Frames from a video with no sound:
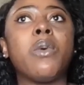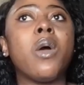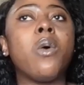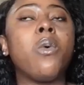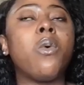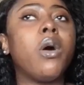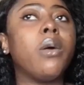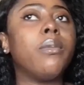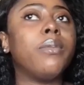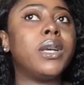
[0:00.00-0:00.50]
where
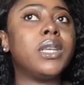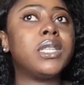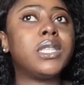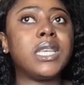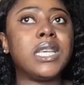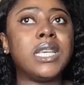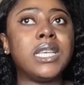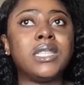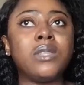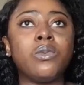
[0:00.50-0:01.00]

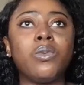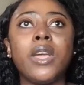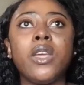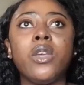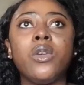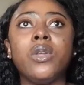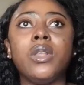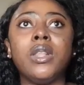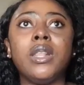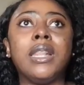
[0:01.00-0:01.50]
Walmart is, where
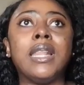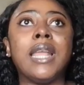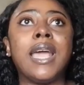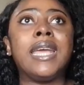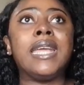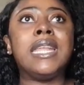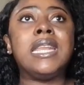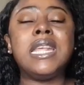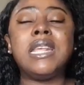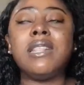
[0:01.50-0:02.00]
you
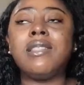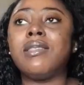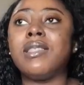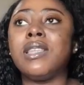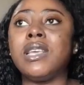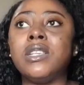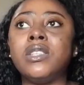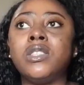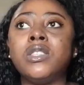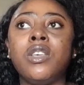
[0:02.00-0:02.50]
like need
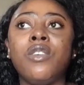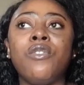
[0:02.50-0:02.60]
things.